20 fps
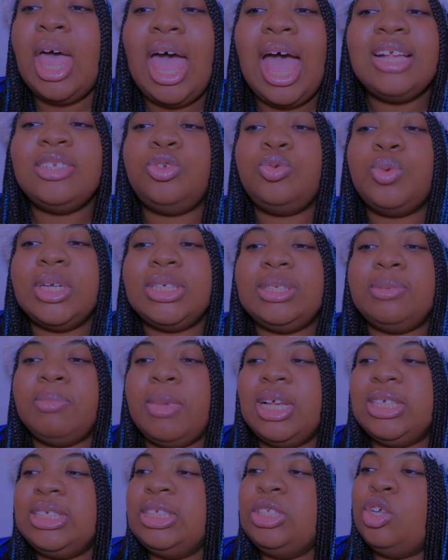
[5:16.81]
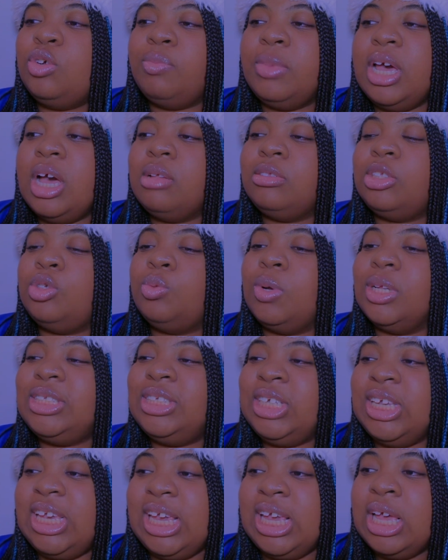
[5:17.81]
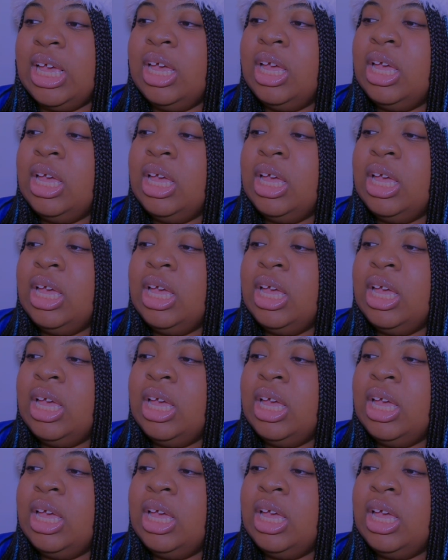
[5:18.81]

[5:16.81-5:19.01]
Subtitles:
I dressed my snowman up to a T.